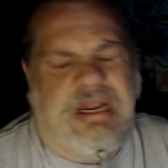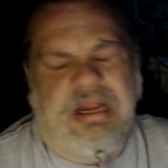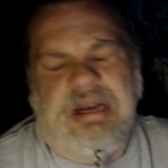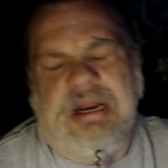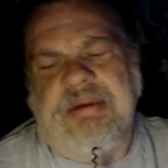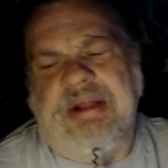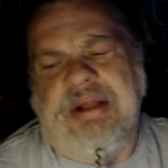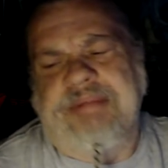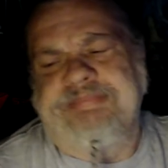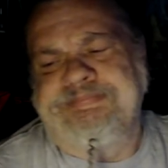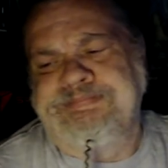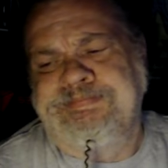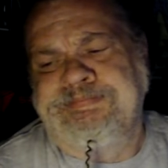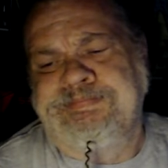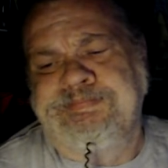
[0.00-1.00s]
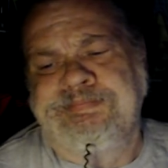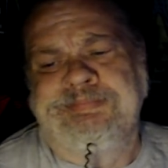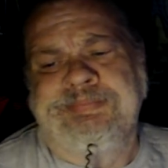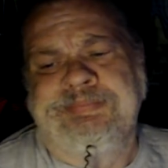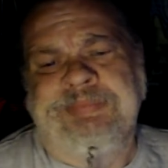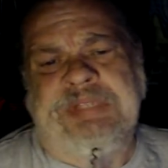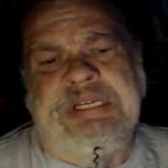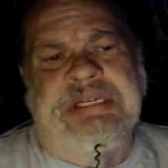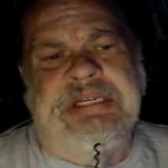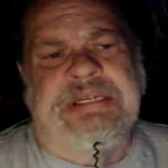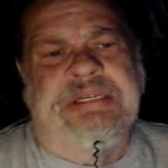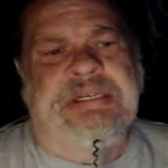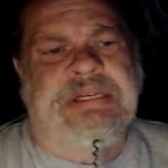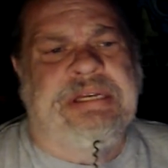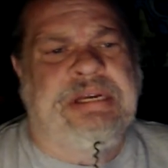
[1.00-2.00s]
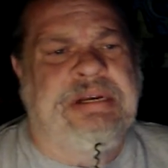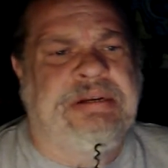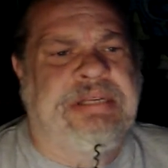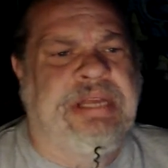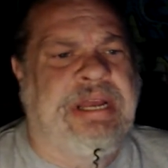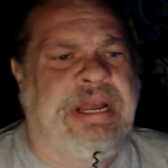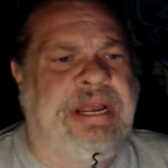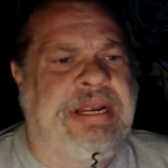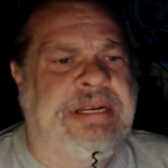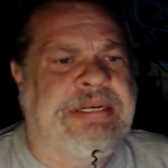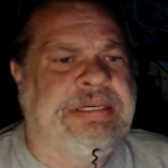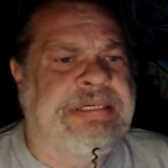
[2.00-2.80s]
And I'm like, okay.